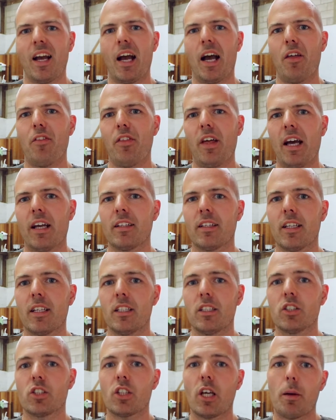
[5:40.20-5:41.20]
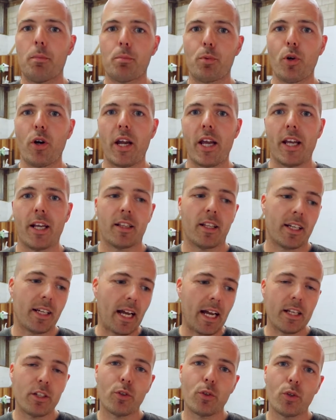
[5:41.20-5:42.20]
and that is a break. Like,
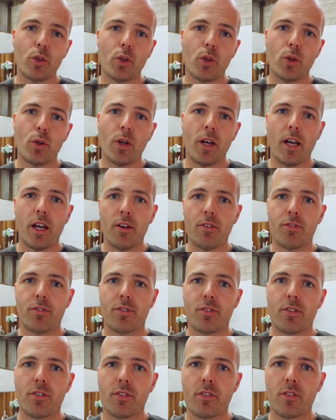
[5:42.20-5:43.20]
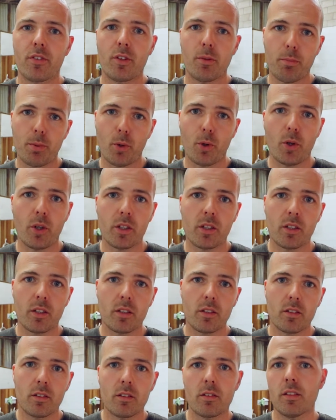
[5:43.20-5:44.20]
I don't know if the board
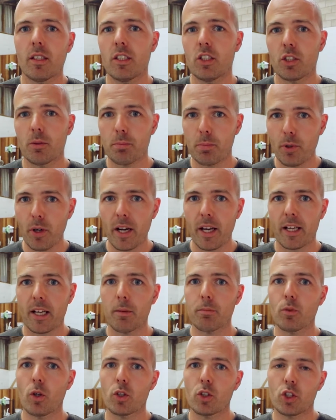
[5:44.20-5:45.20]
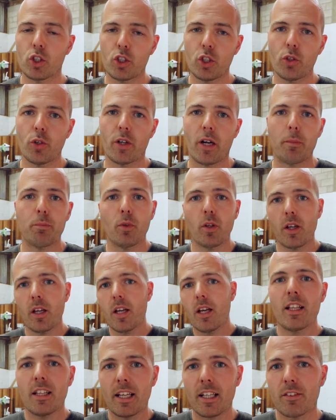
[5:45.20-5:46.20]
needs a break. I'm not sure. I'm not,
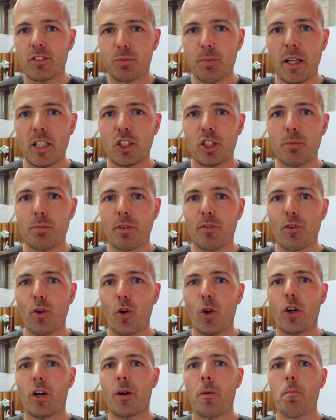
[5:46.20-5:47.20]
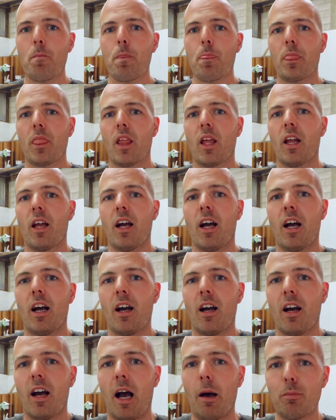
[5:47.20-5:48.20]
like I've mentioned before,
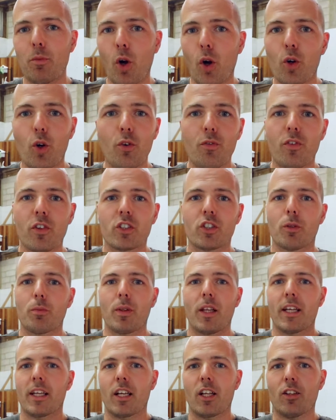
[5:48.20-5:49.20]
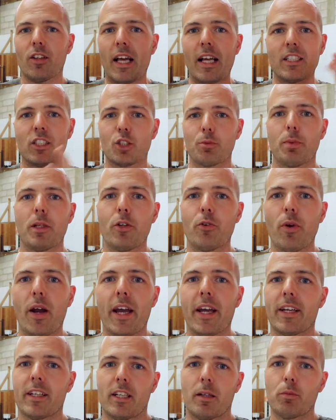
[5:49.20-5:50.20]
I'm not going for some like land speed
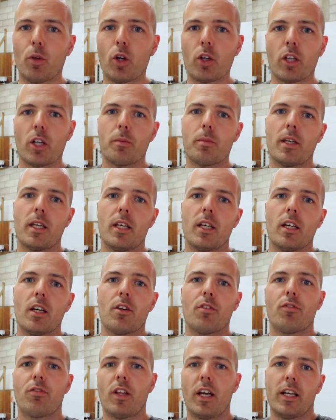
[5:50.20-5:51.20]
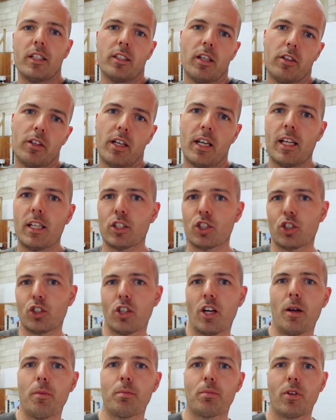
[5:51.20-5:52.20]
record. I'm not going to be flying down an
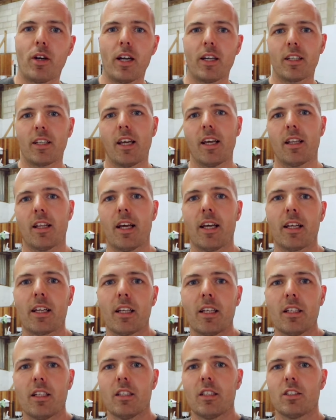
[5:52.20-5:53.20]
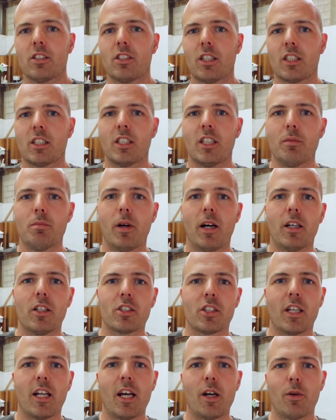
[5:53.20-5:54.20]
airstrip trying to get like 60
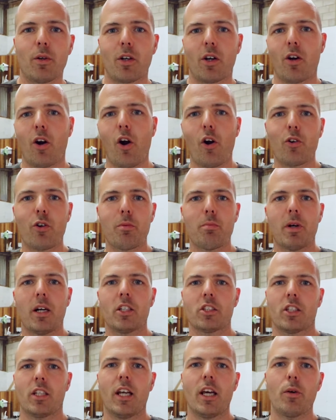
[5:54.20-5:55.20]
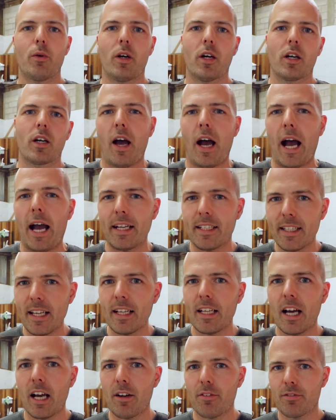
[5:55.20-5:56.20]
miles an hour or 100 miles an hour. I
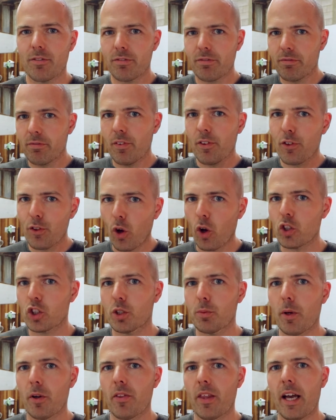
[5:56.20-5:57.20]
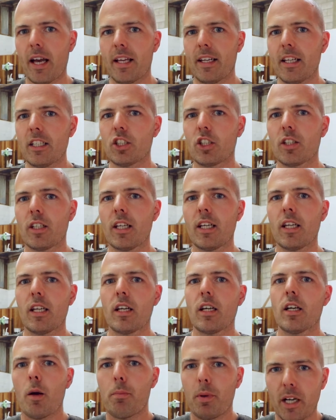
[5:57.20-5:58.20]
did have thoughts about that
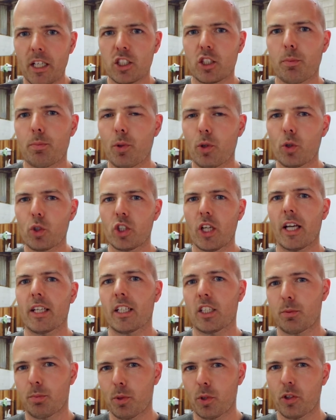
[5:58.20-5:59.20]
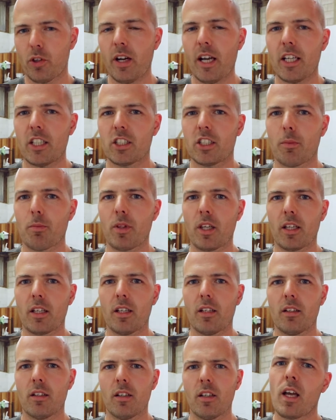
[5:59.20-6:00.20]
initially, but as the project has progressed, I'm
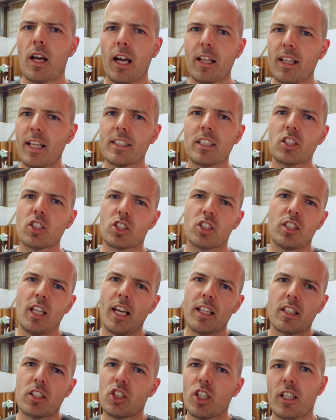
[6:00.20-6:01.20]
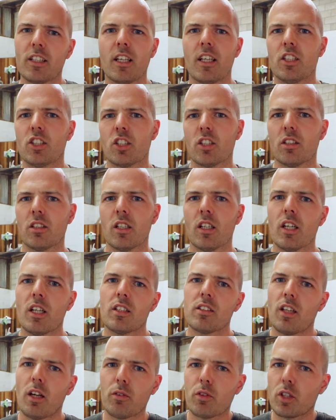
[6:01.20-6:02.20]
thinking I'd like to just take the jet engine
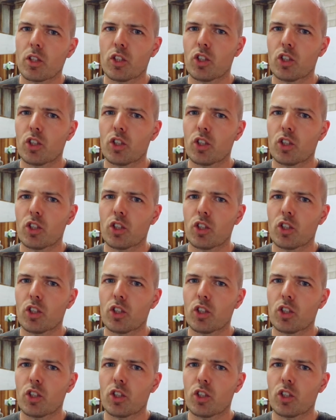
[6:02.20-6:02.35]
down to the